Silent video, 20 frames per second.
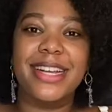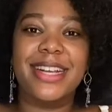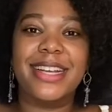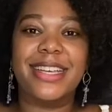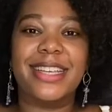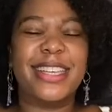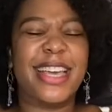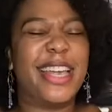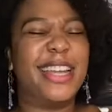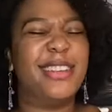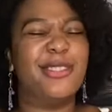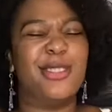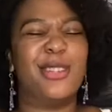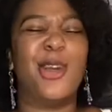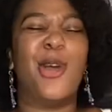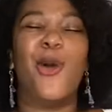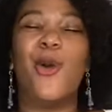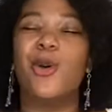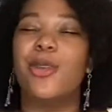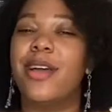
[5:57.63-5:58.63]
kind of to
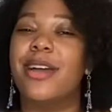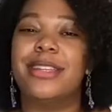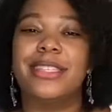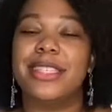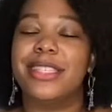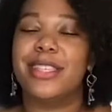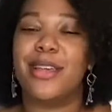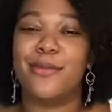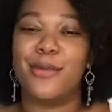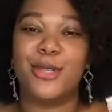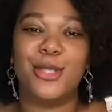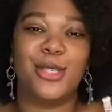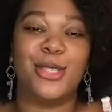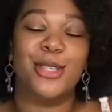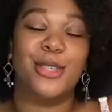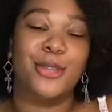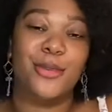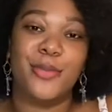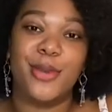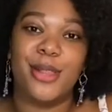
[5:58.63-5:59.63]
hold on to summer just a
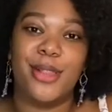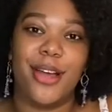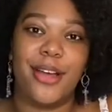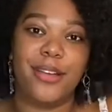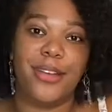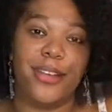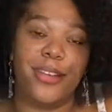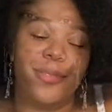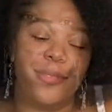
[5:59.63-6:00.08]
little bit longer.